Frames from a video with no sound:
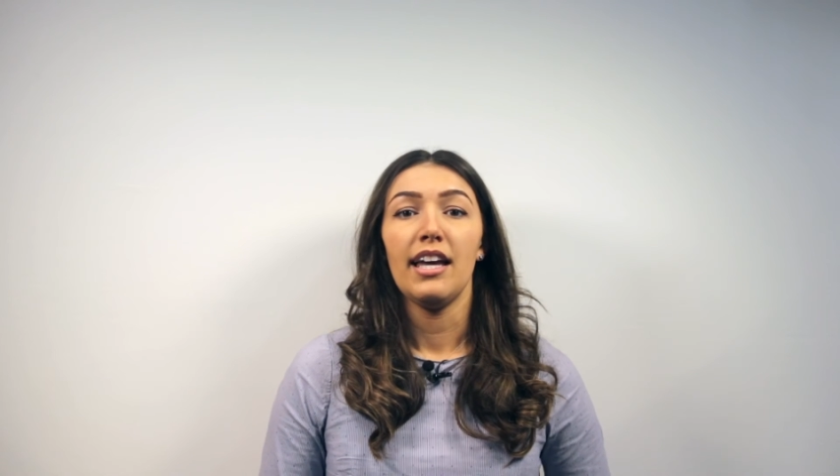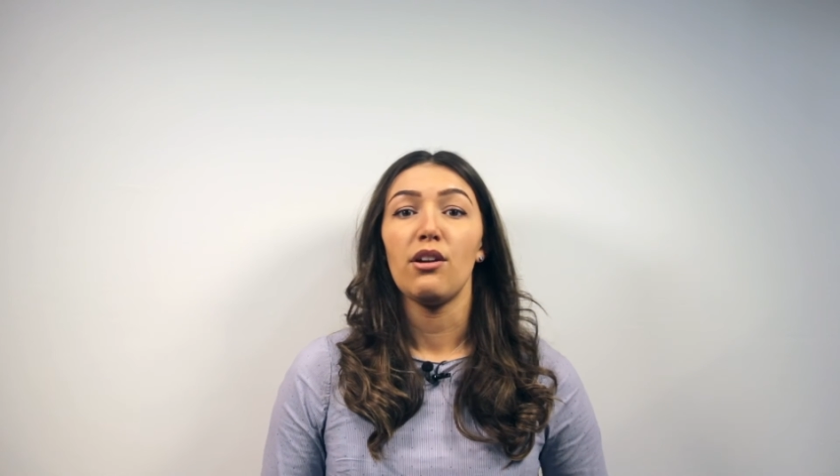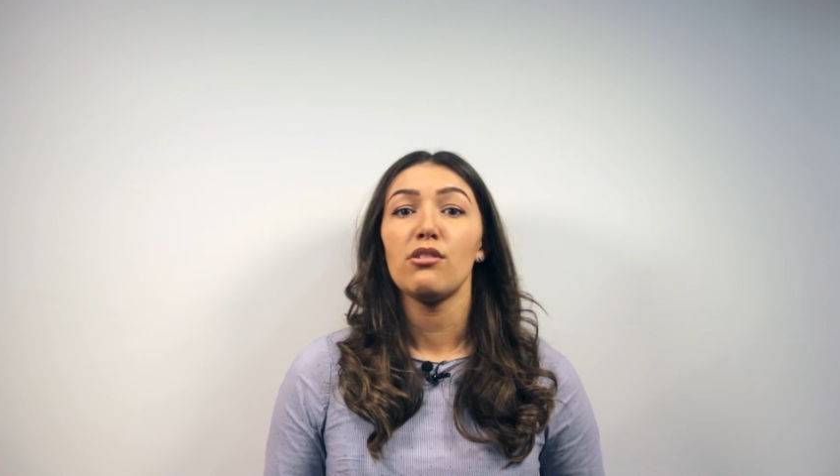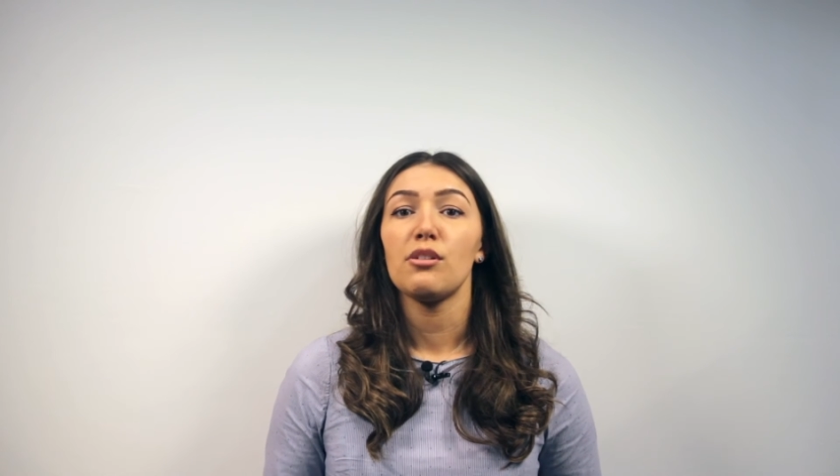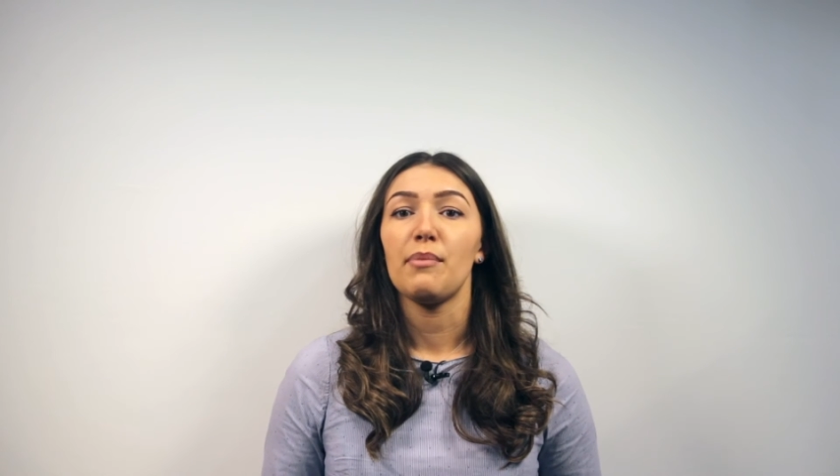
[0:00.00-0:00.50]

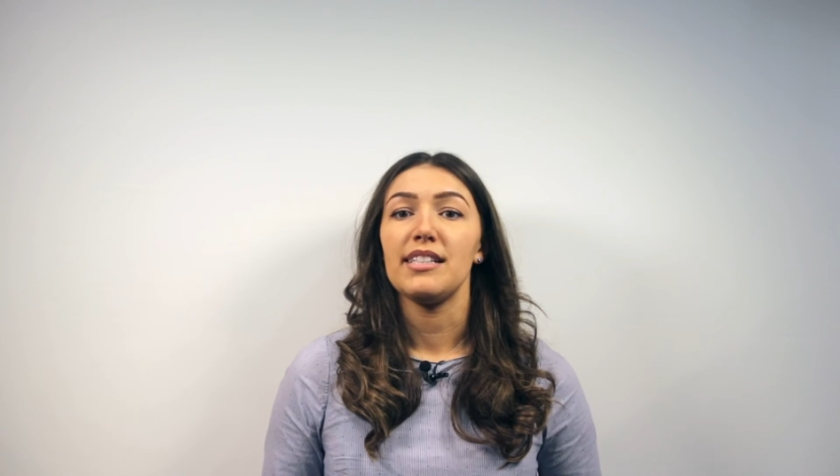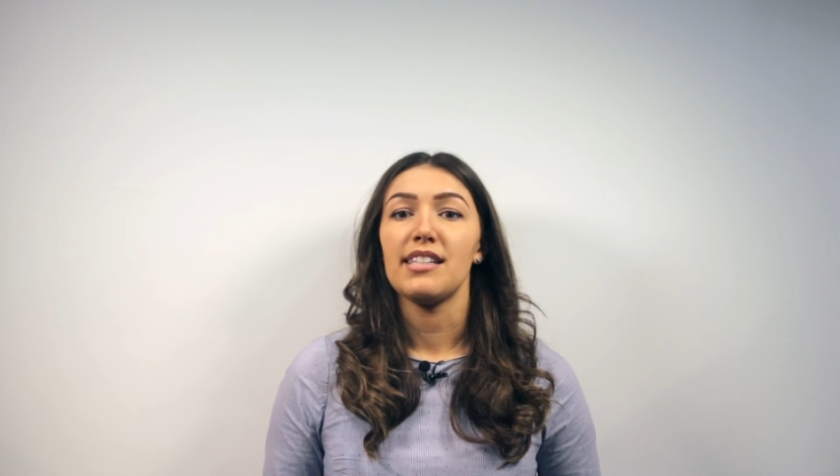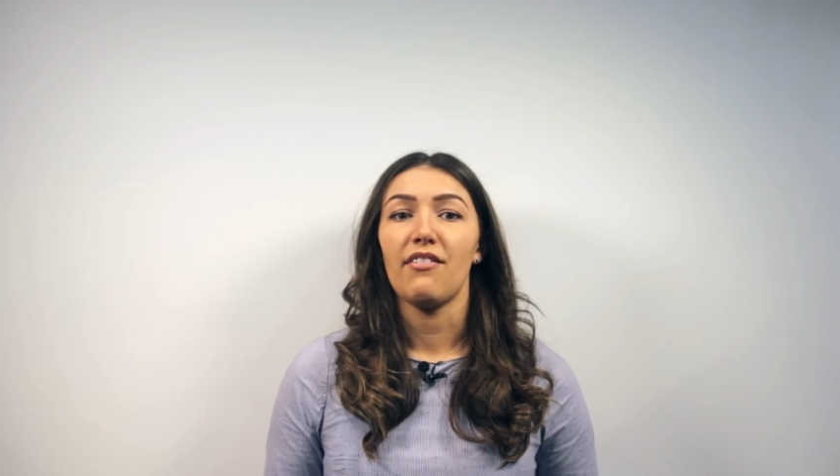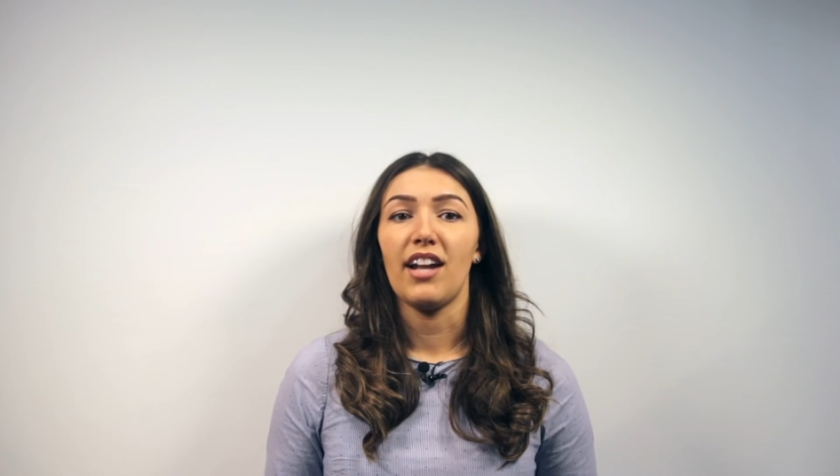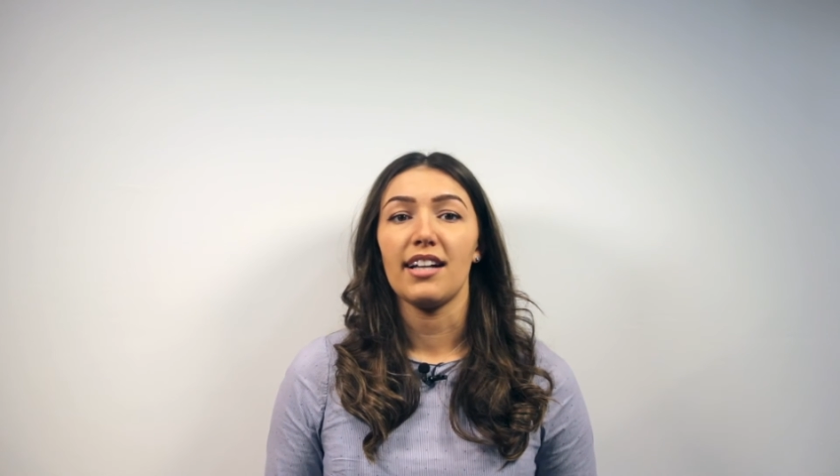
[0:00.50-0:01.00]
It also
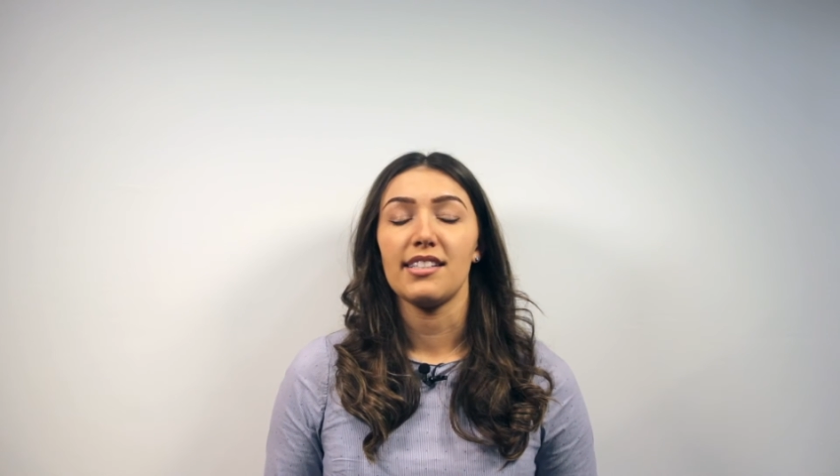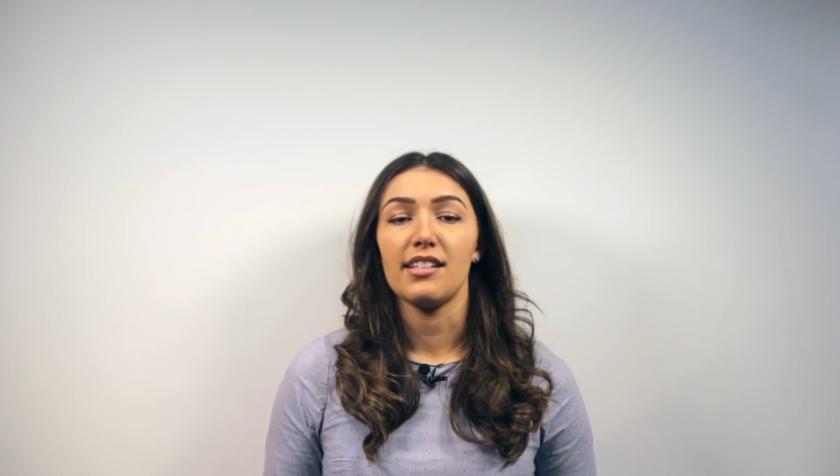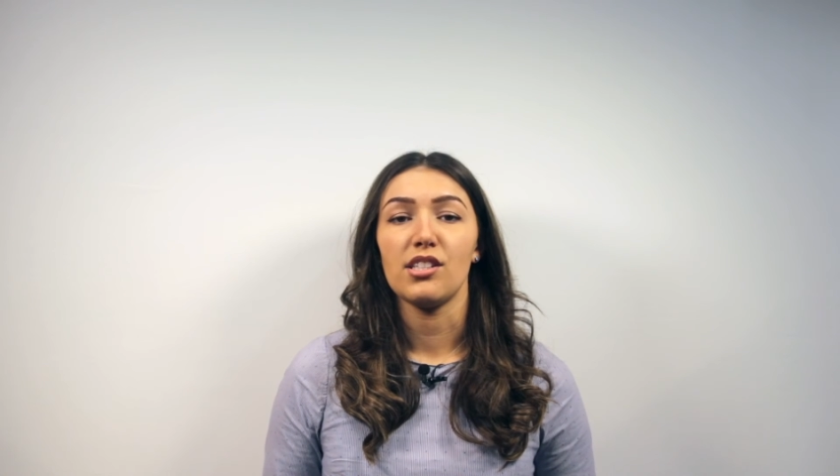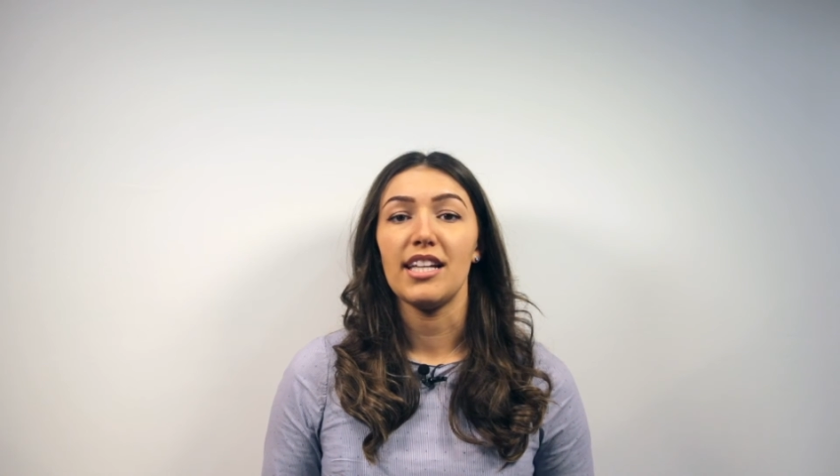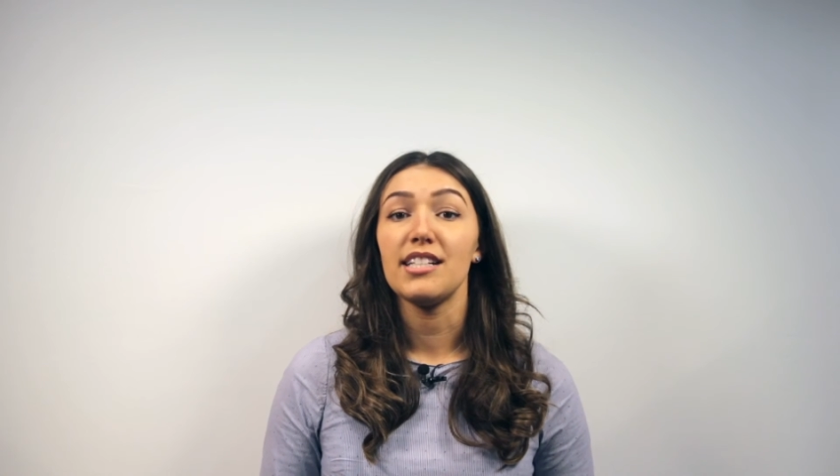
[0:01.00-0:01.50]
means having
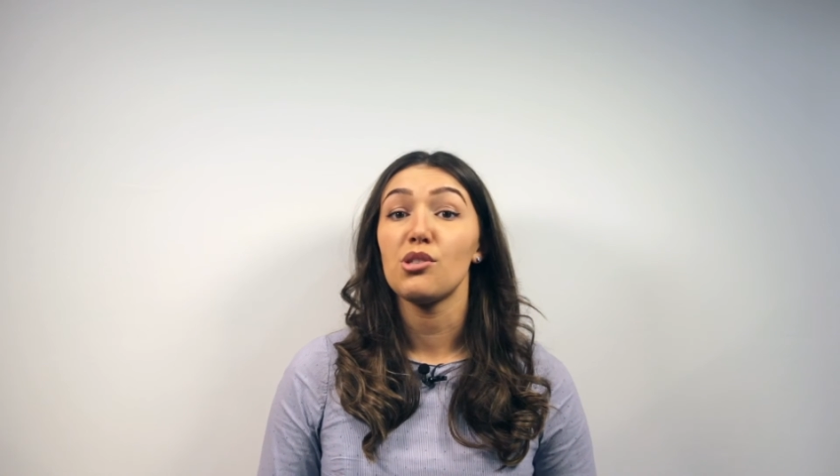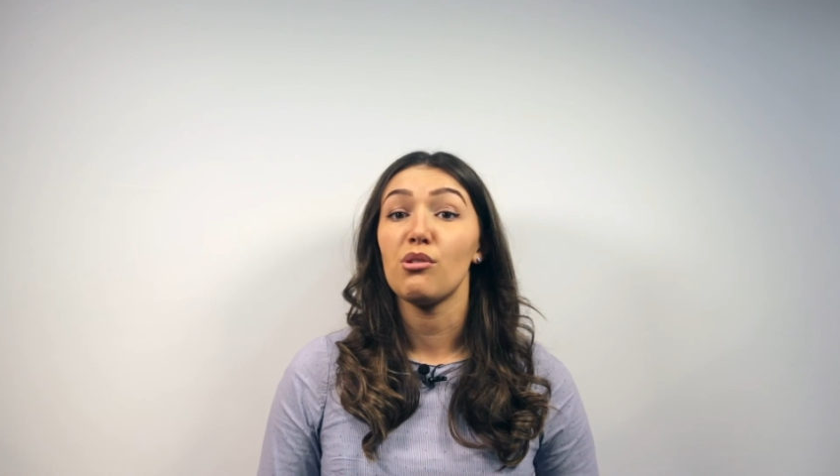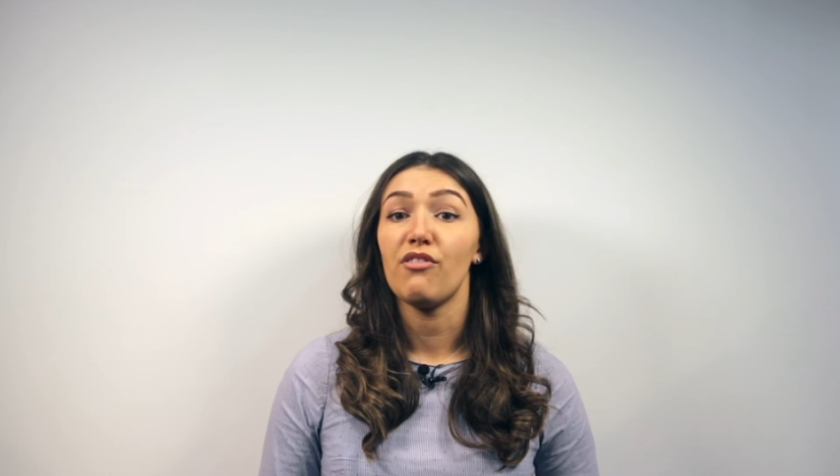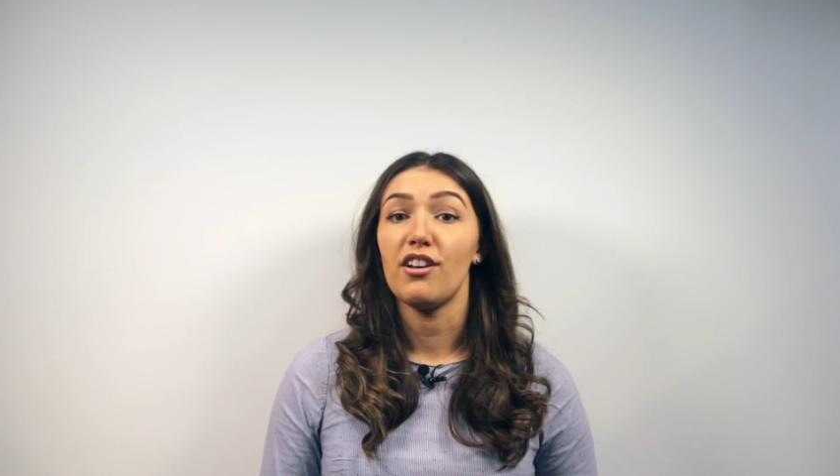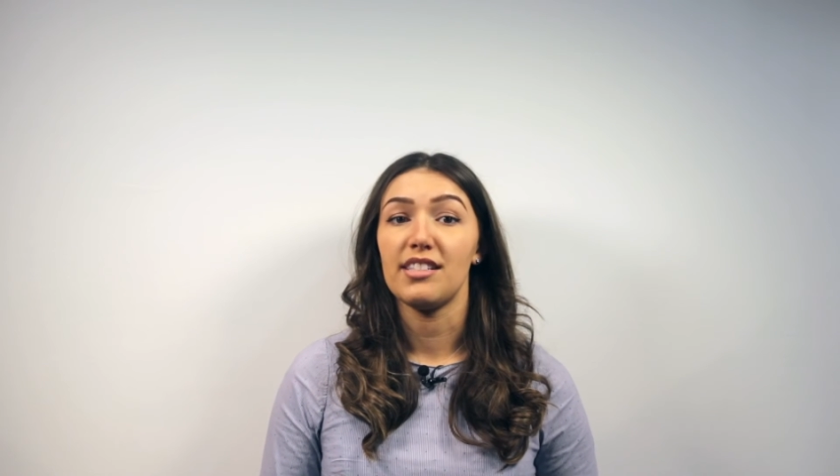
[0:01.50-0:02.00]
access to
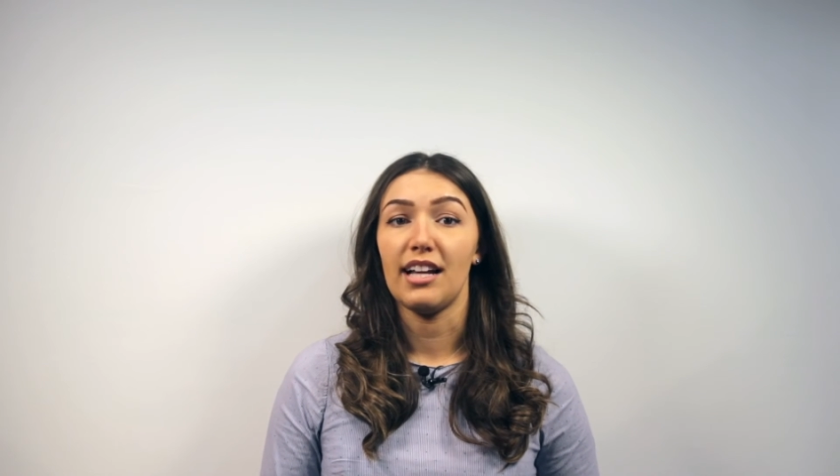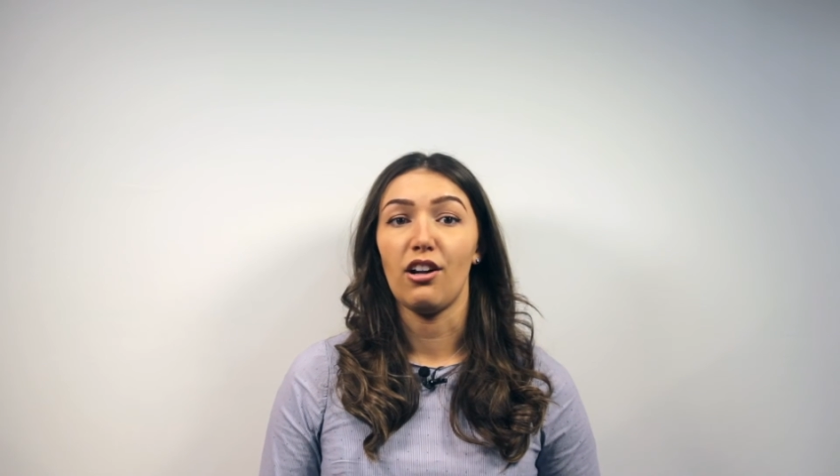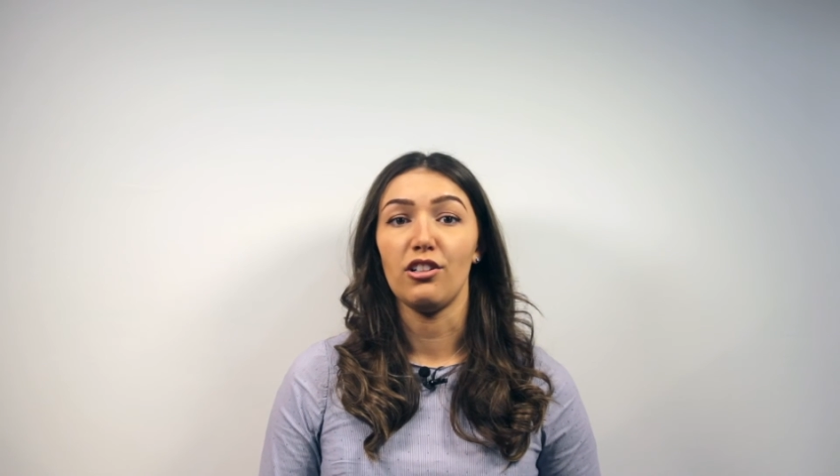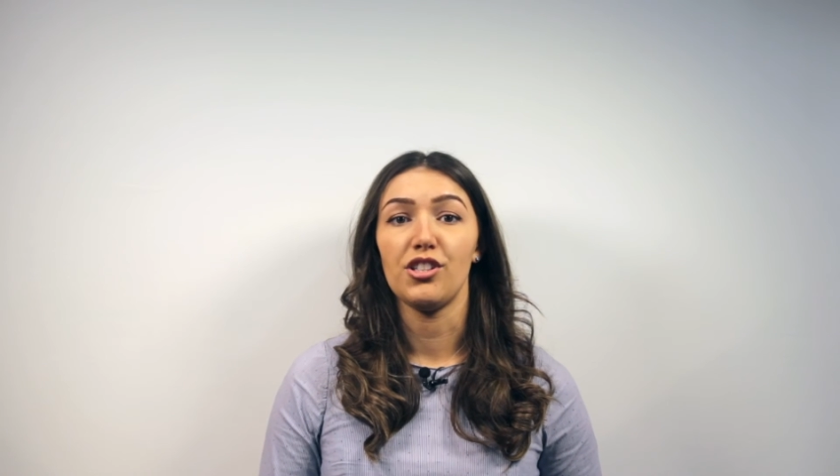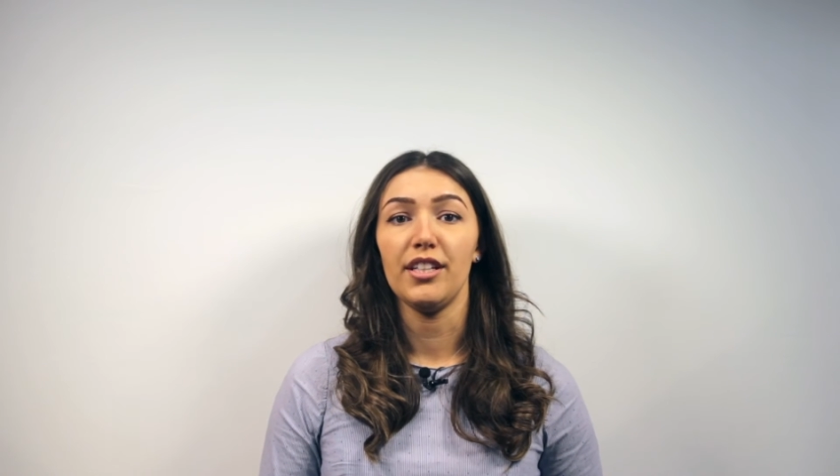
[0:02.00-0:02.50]
industry-first
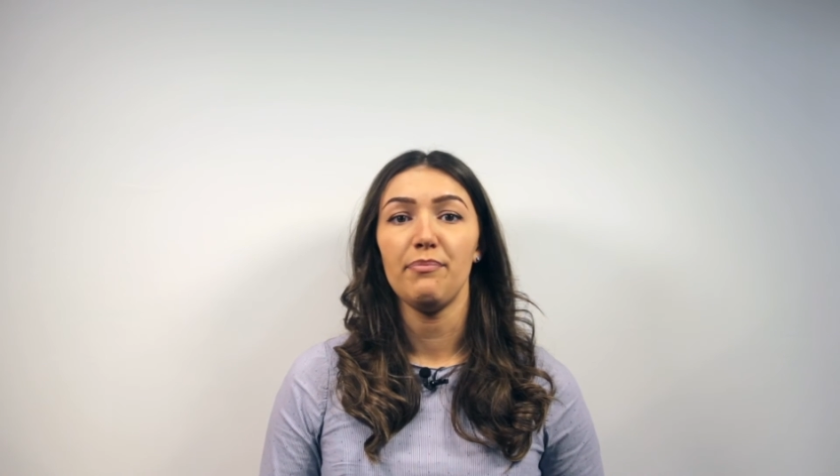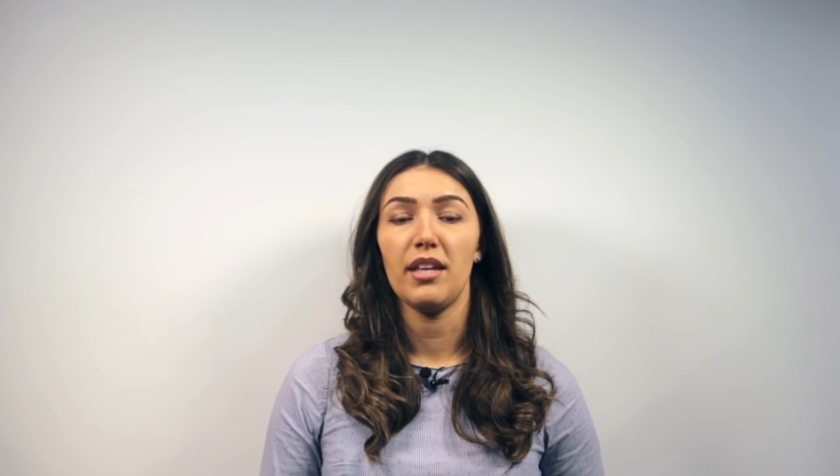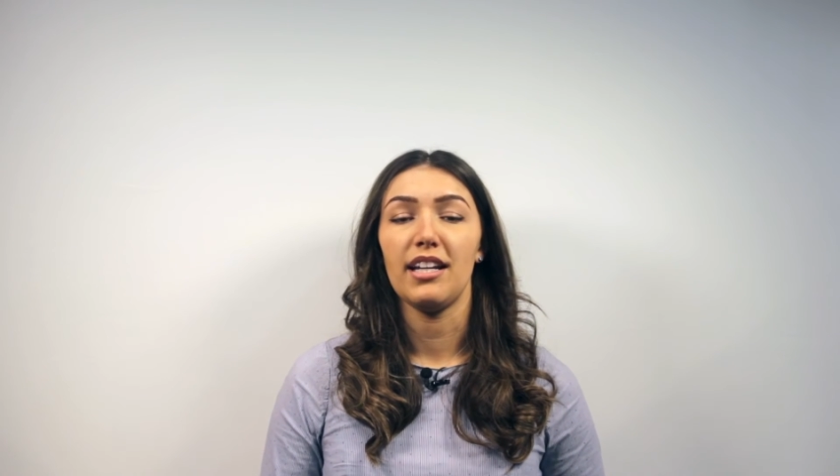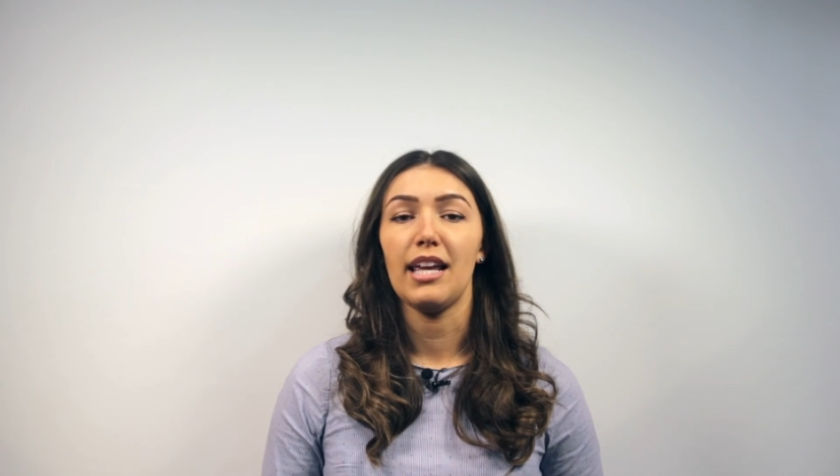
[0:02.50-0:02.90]
technology,